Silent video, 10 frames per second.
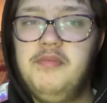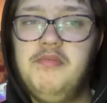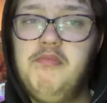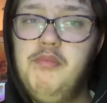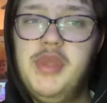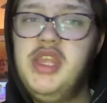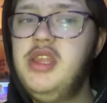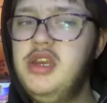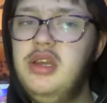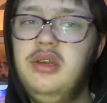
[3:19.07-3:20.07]

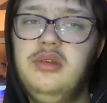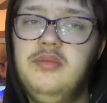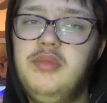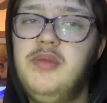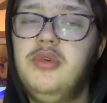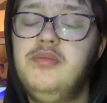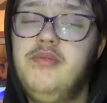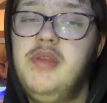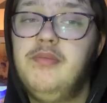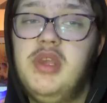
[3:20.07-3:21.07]
mean people
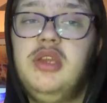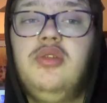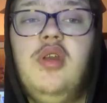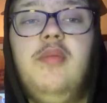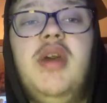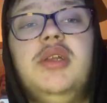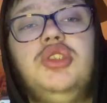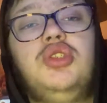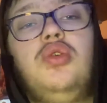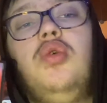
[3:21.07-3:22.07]
be mean to him at
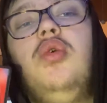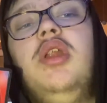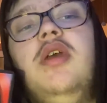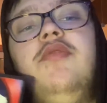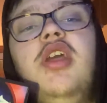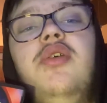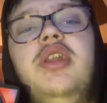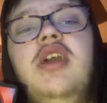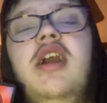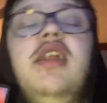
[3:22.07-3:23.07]
school and everything like
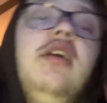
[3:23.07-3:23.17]
that.